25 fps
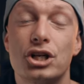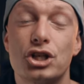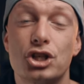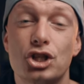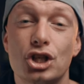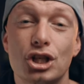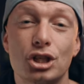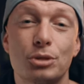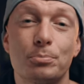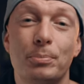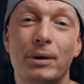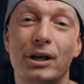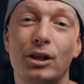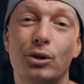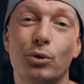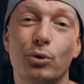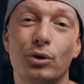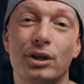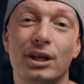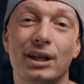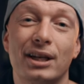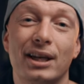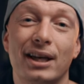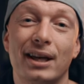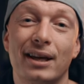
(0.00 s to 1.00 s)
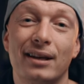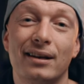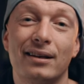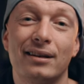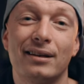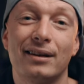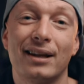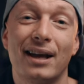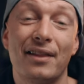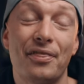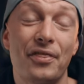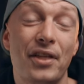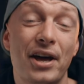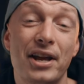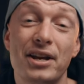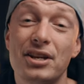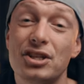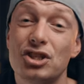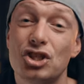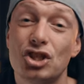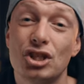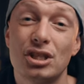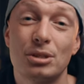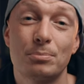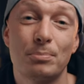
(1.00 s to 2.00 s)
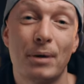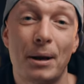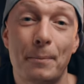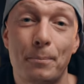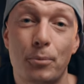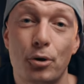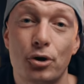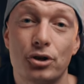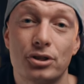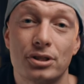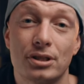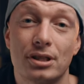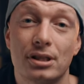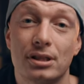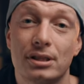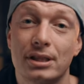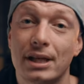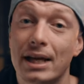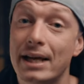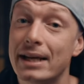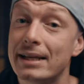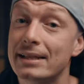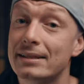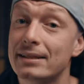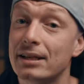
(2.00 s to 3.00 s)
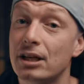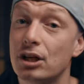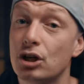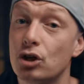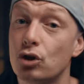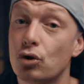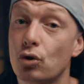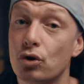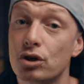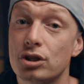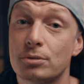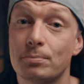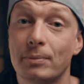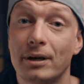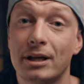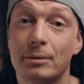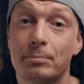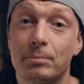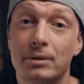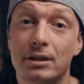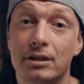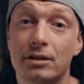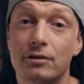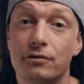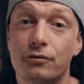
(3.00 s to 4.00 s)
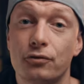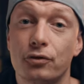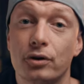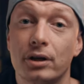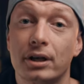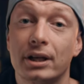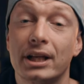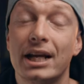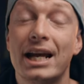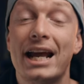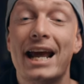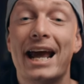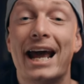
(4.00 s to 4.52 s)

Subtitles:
just by looking at it. And that is just my personal taste, and yours might be different.